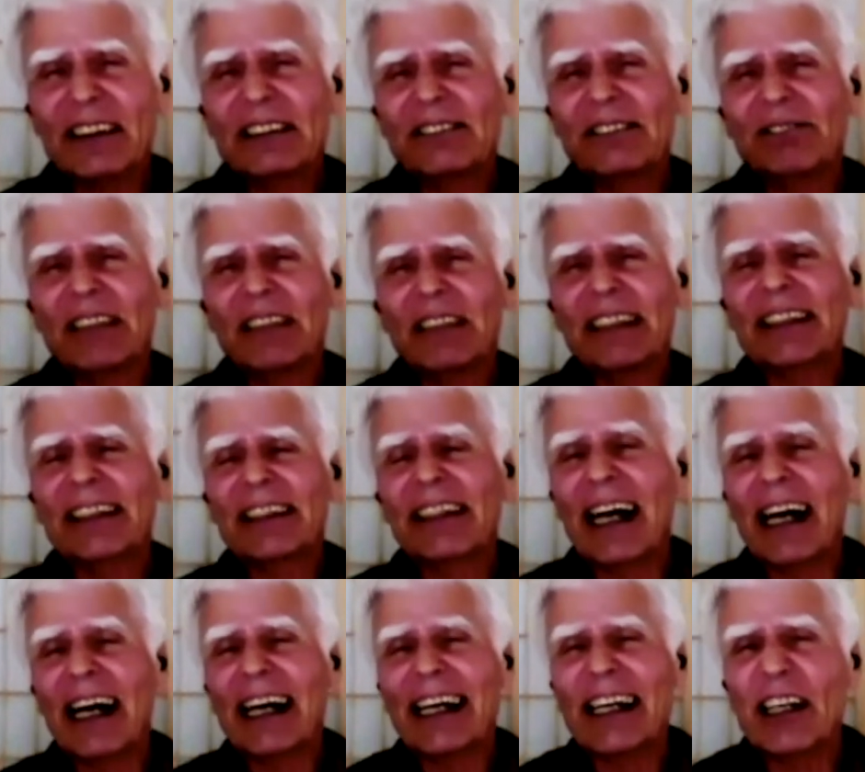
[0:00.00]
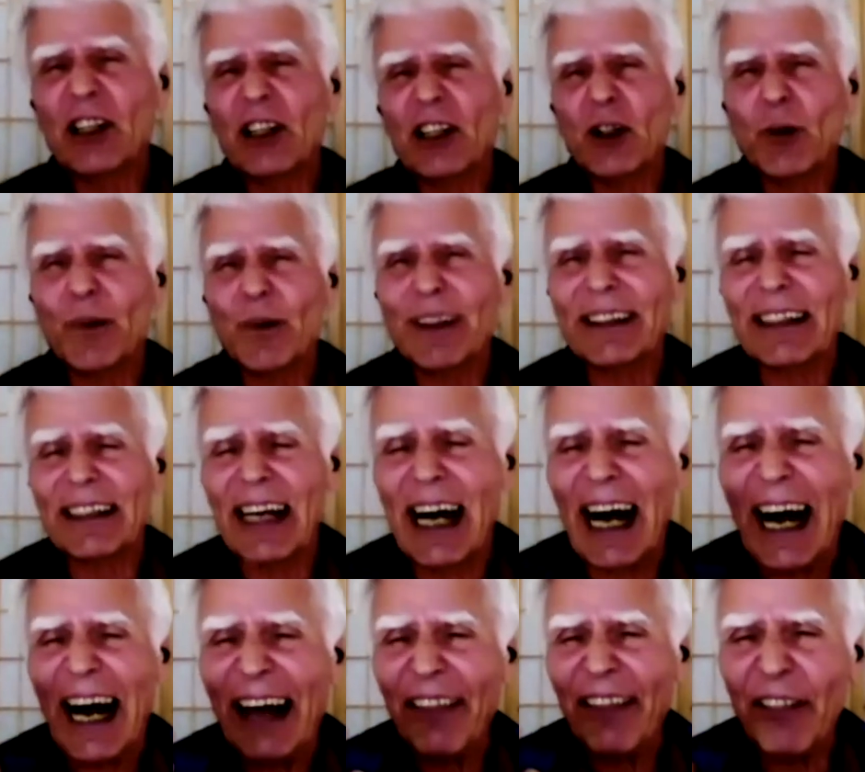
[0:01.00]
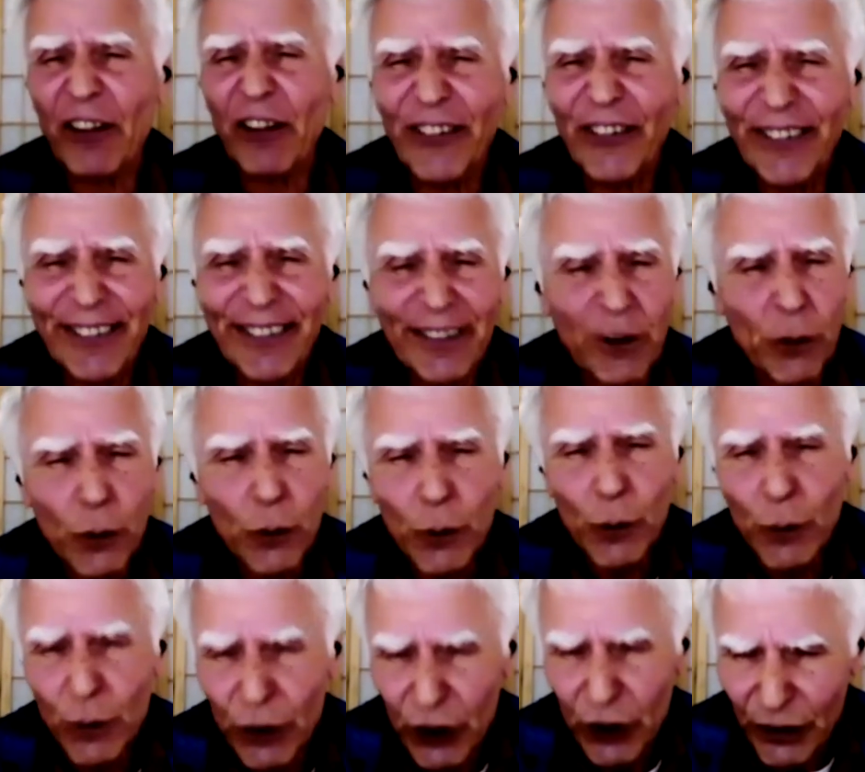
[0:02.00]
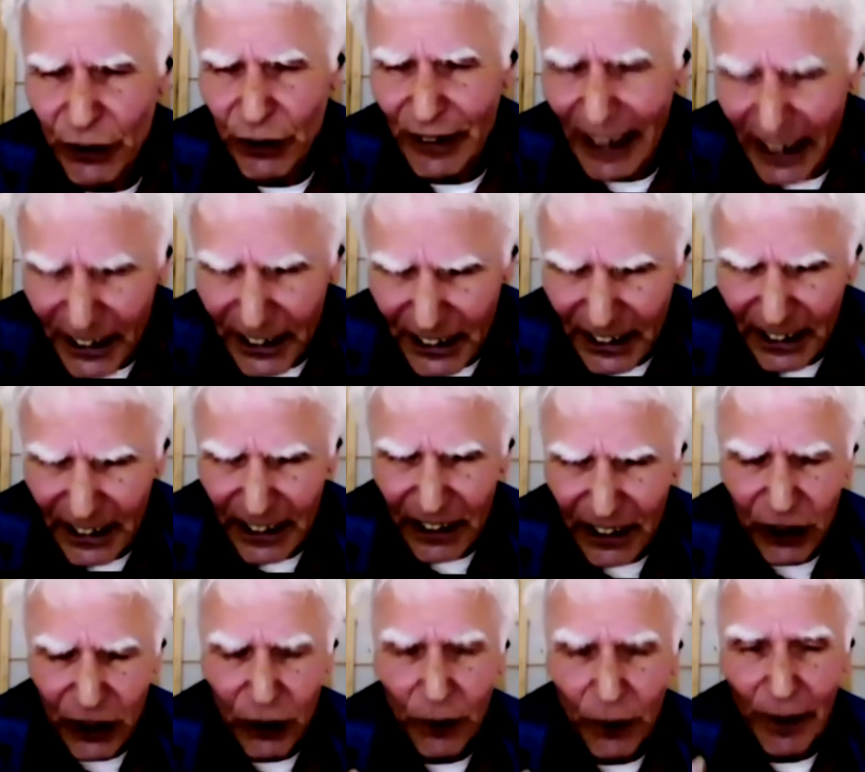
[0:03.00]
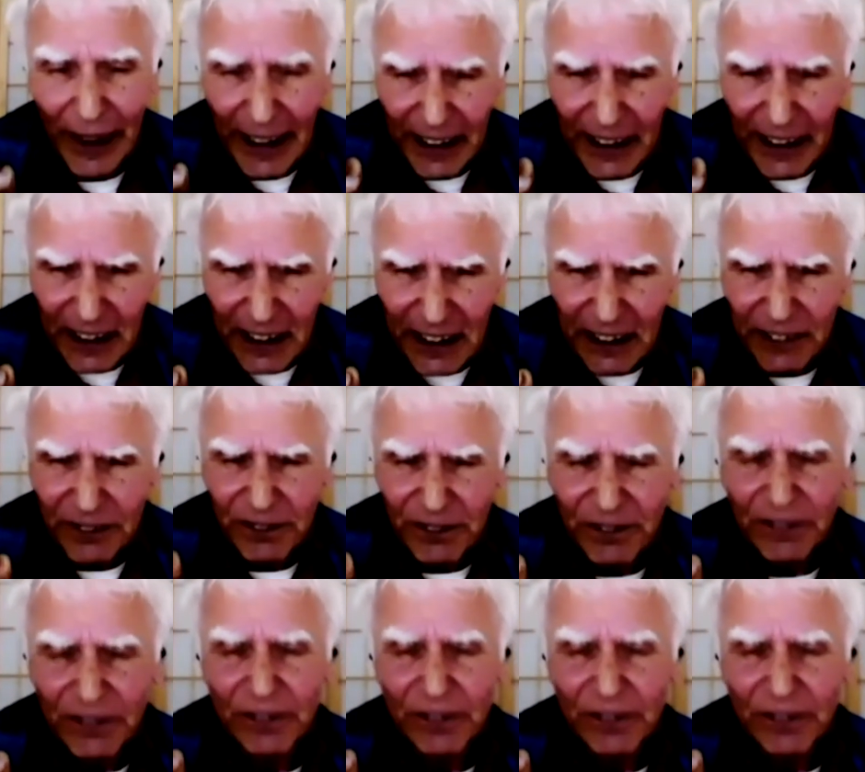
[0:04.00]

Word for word: engaged with others who do not quite mm,